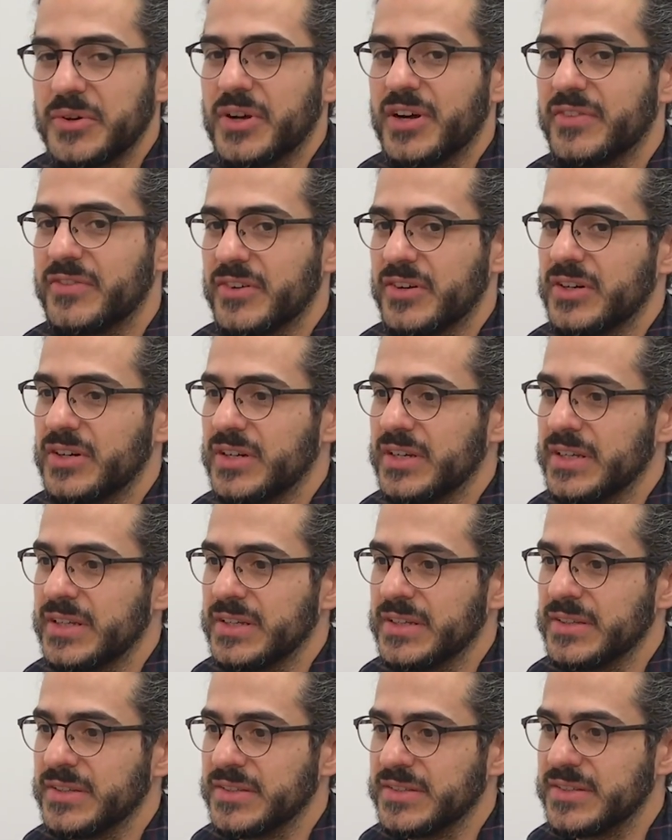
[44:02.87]
I would offer
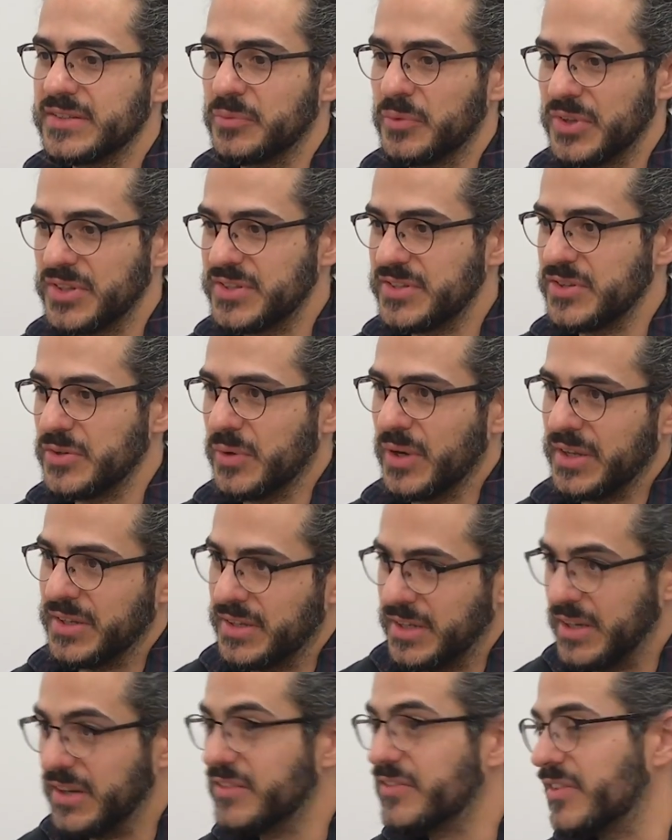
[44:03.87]
is, once you
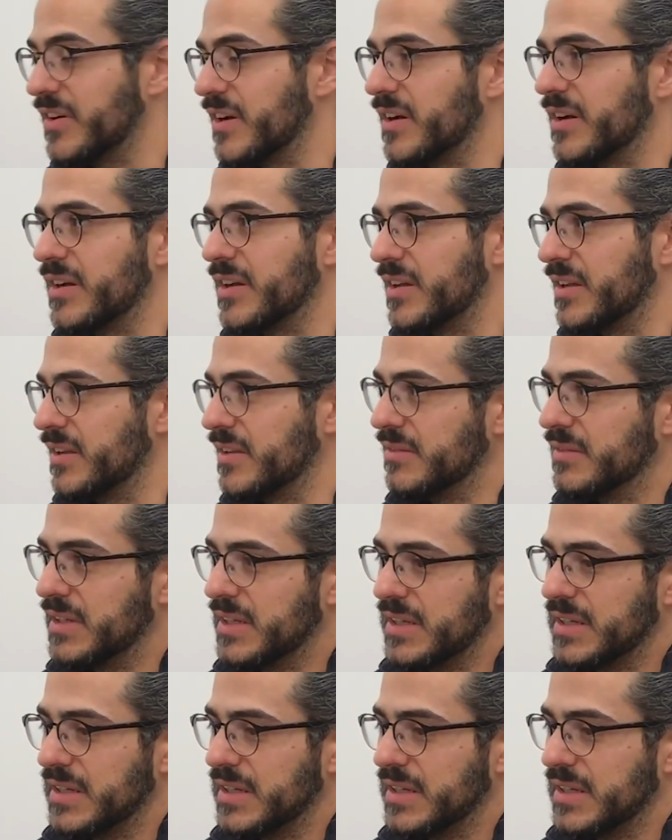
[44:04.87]
identify